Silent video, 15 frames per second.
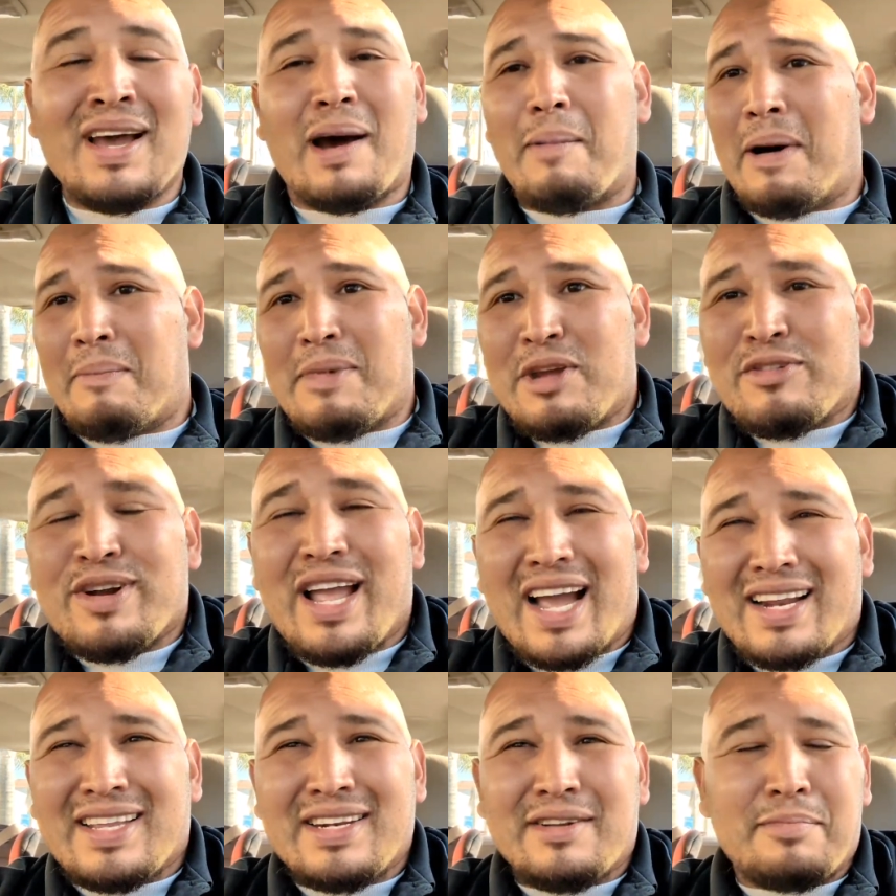about me
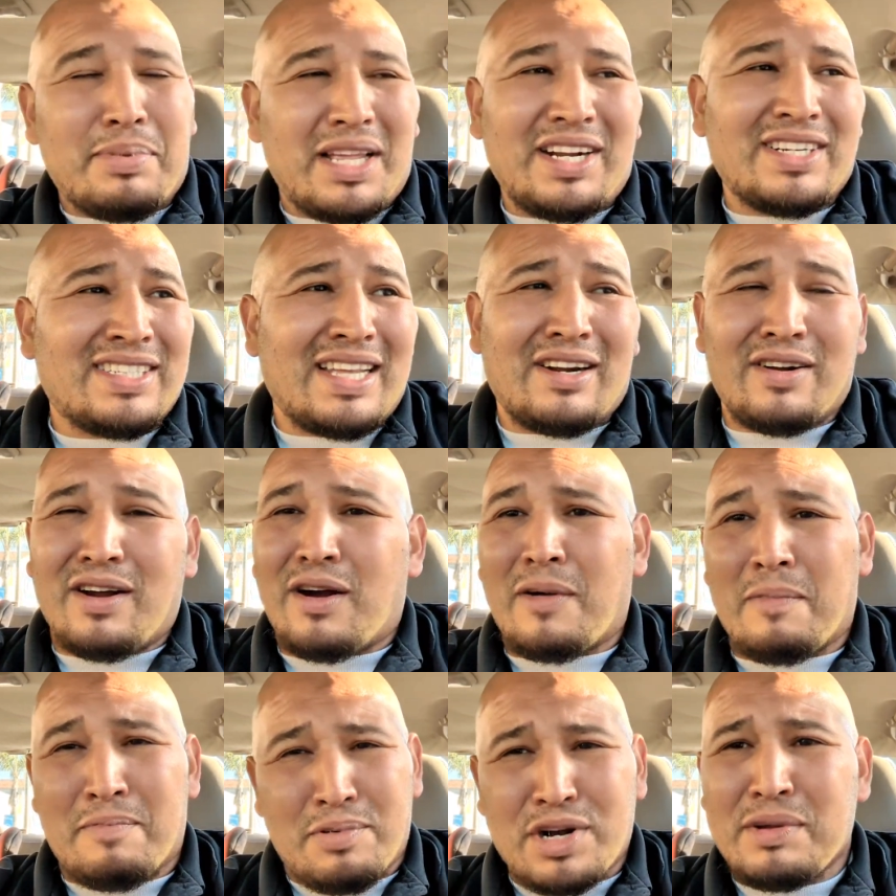reacting to players that are,
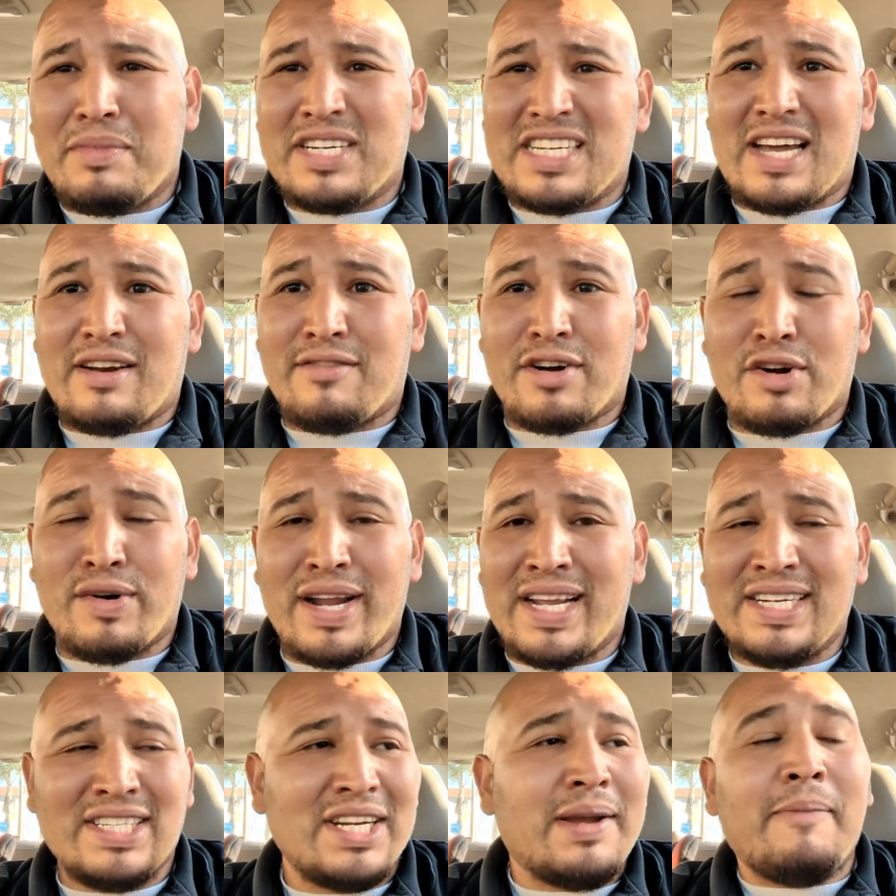are pretty much out of our
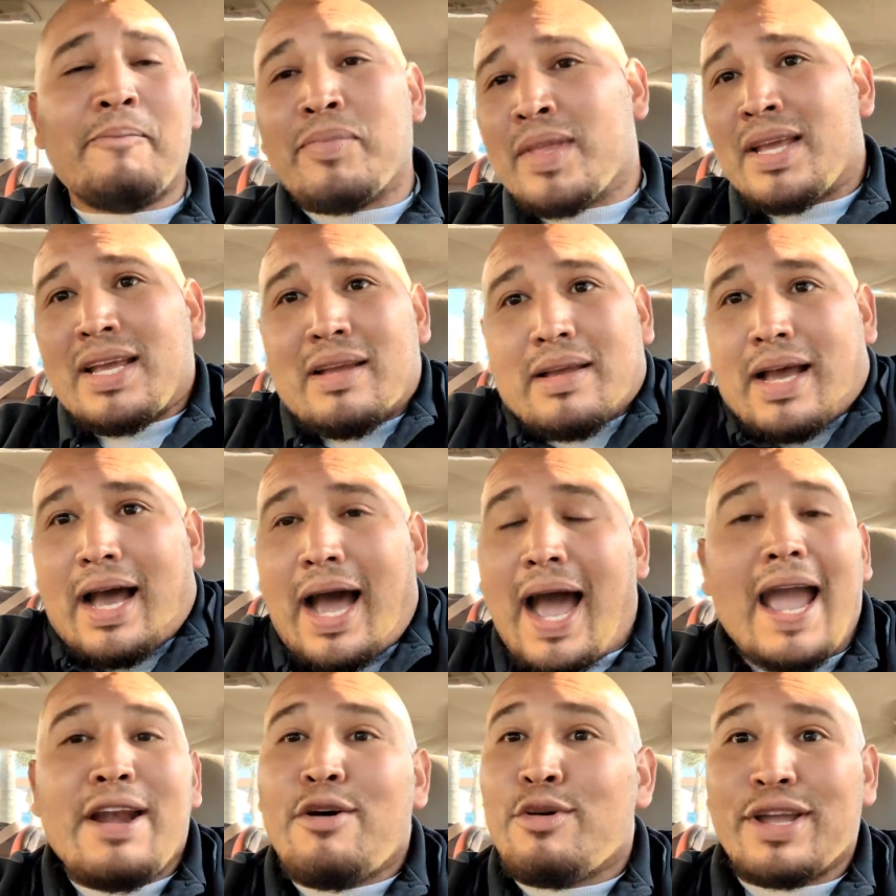range.
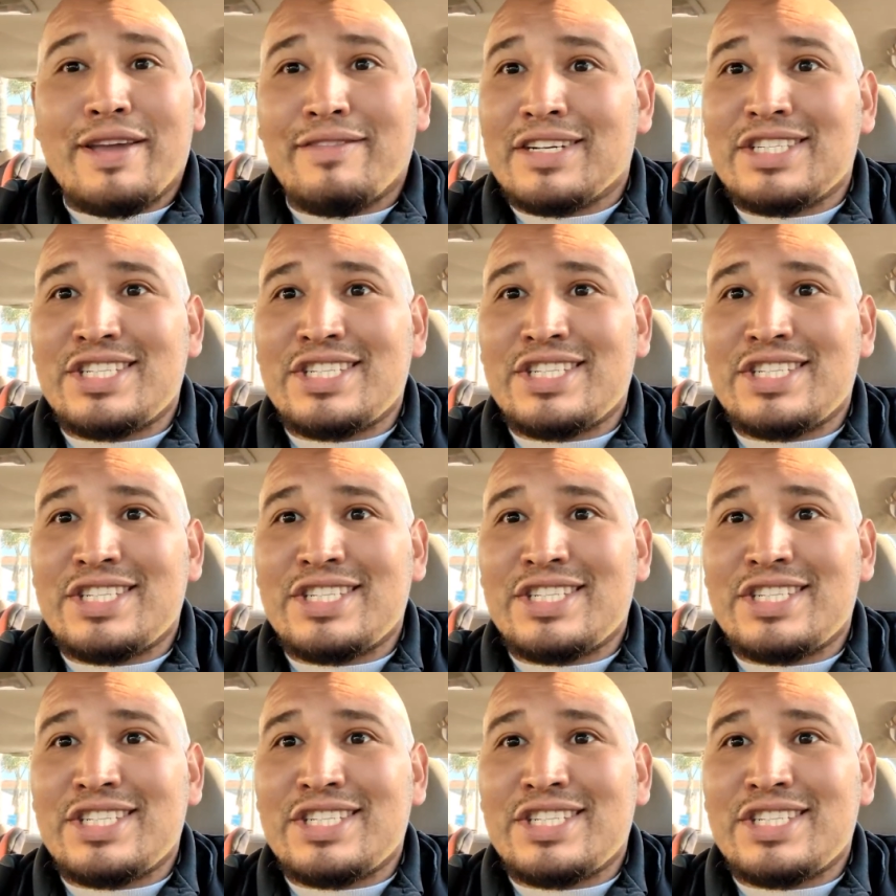I don't give a